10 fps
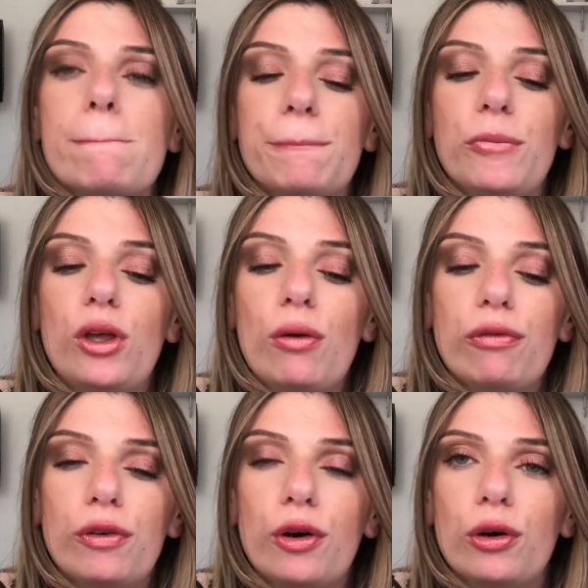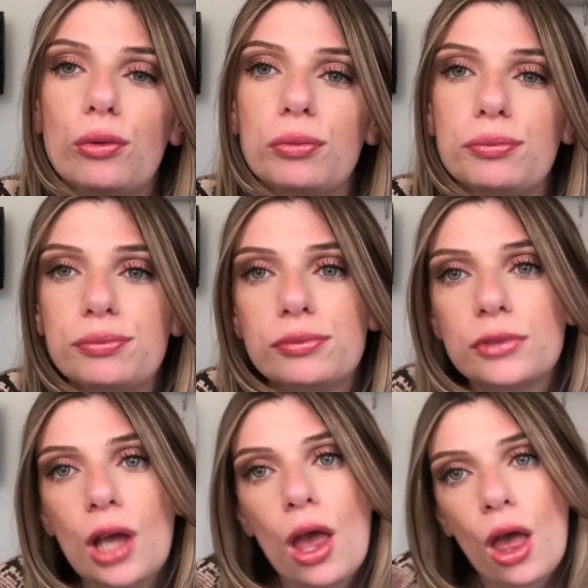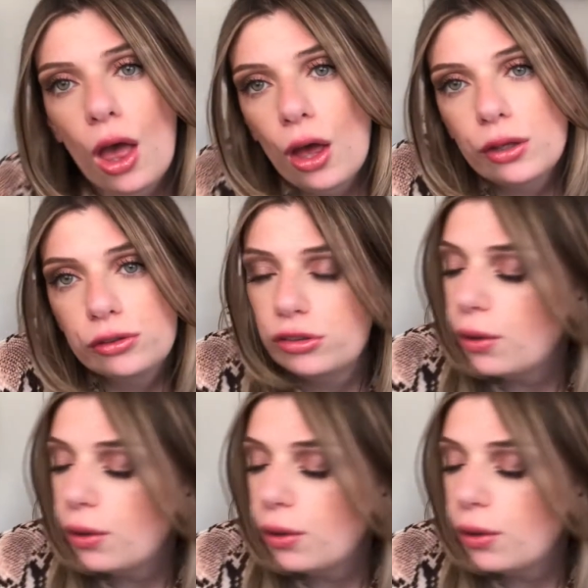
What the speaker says: Beautiful. So